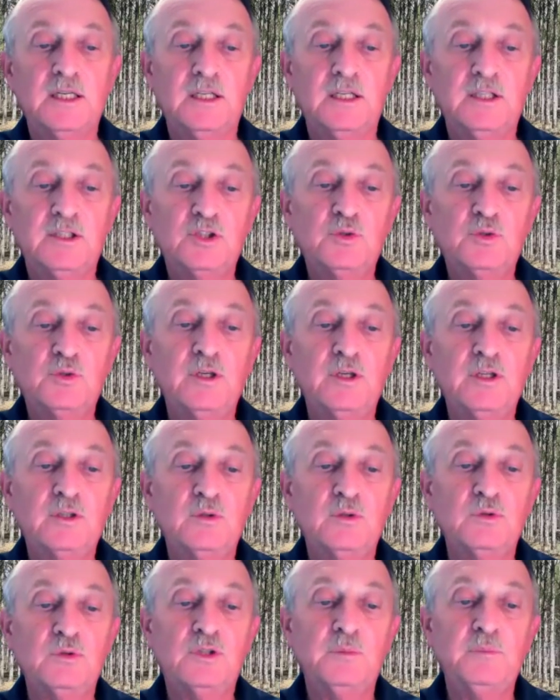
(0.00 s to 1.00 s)
It's
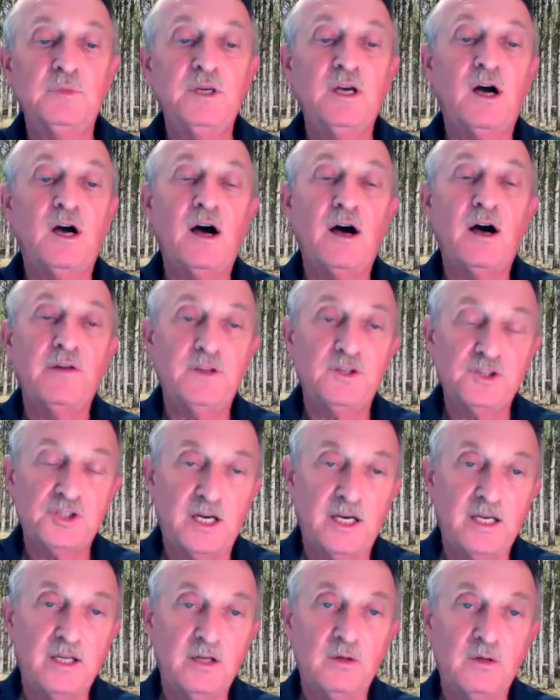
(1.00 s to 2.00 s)
critical to be on the
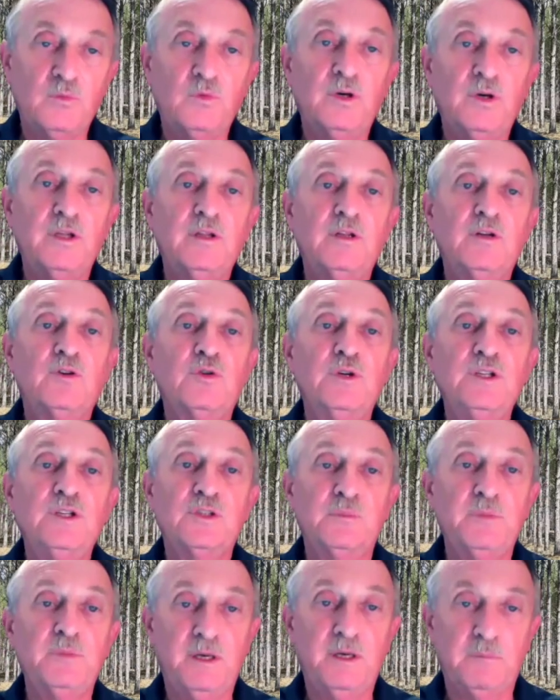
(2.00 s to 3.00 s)
site when the trees
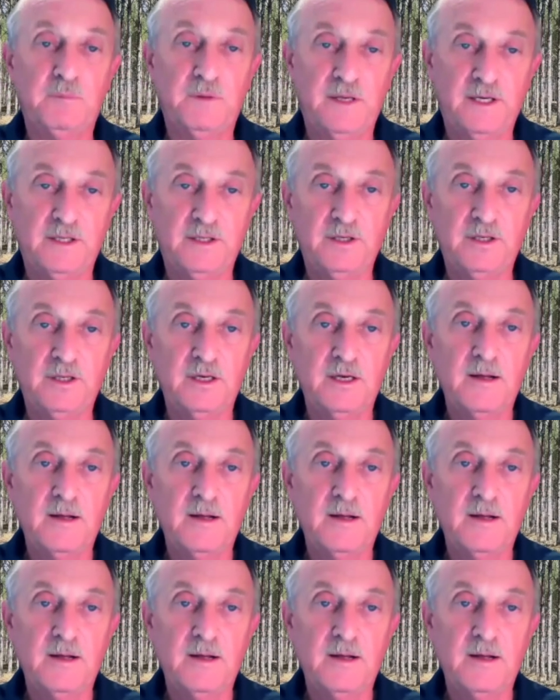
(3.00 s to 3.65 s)
are being planted.